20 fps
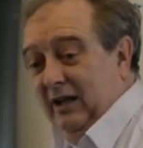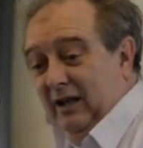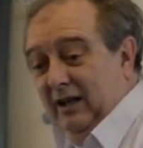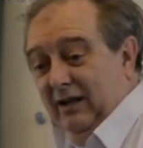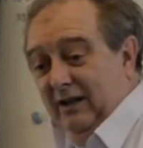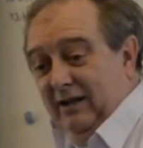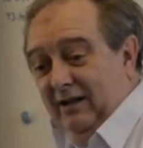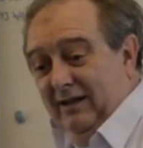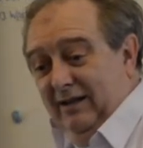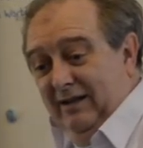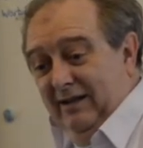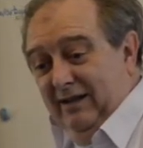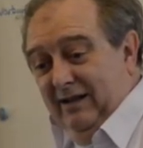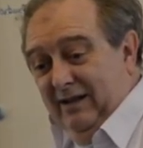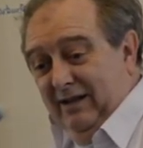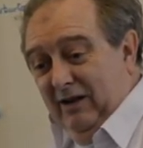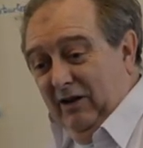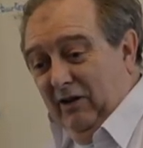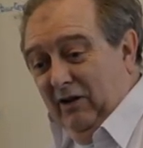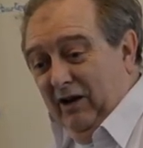it,
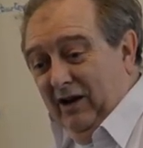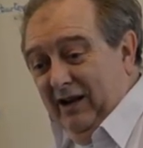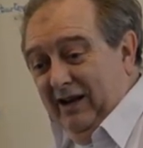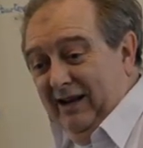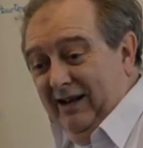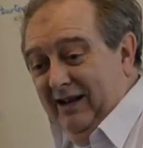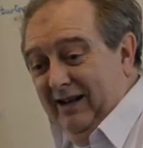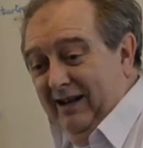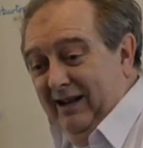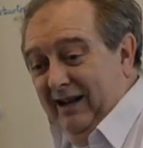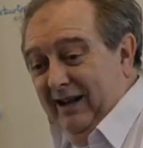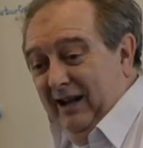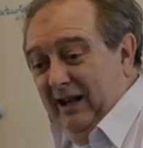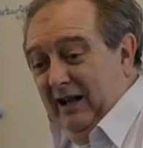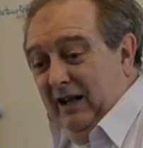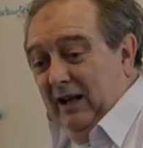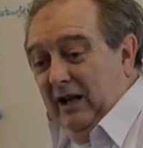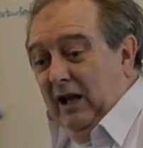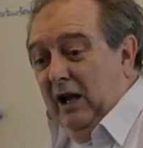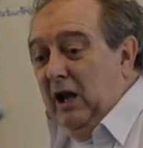all right?
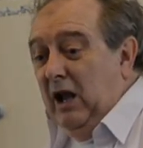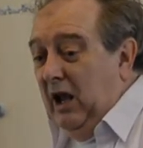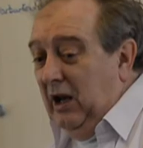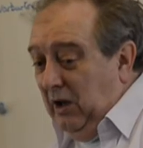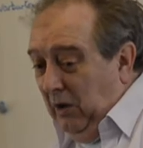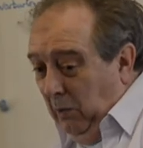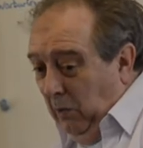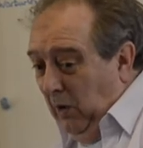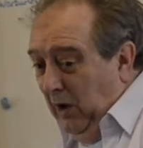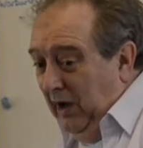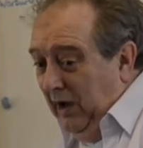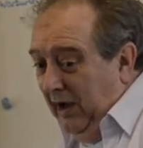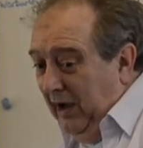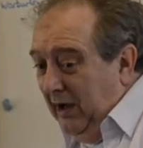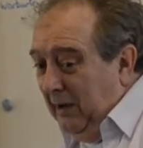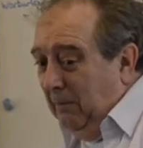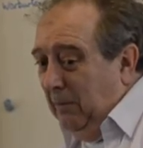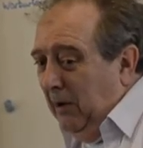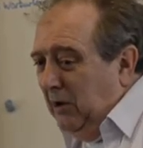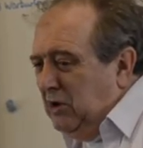It'll
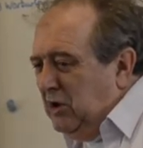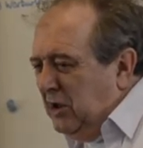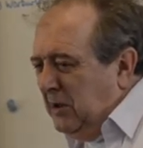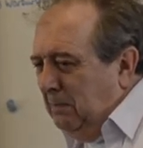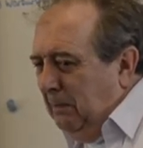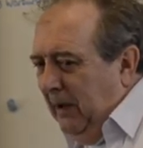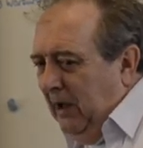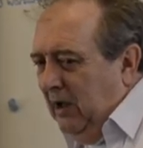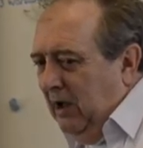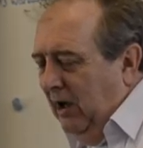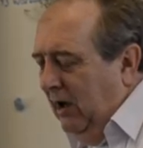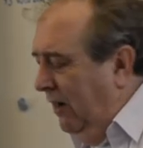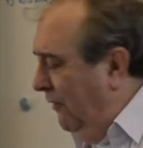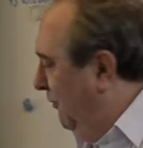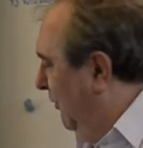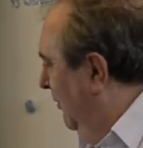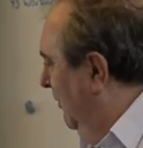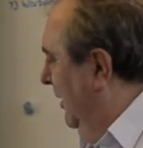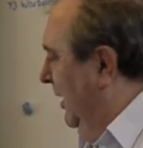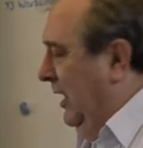work, but just be
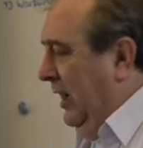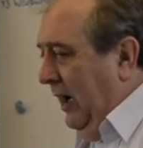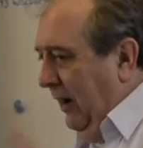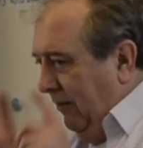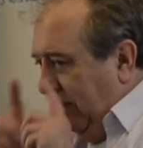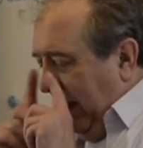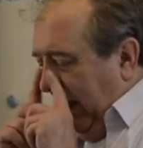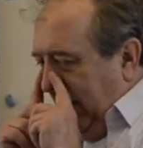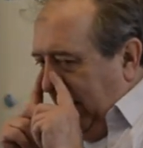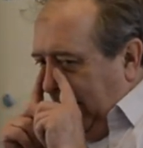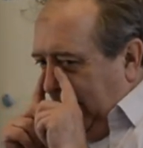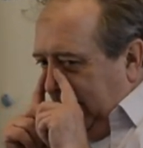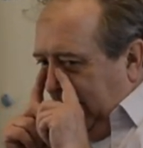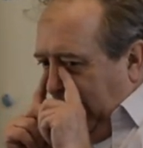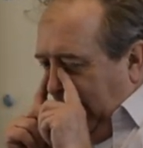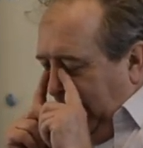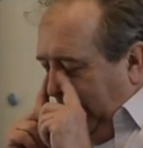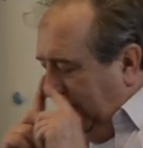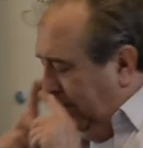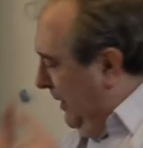careful. If they're a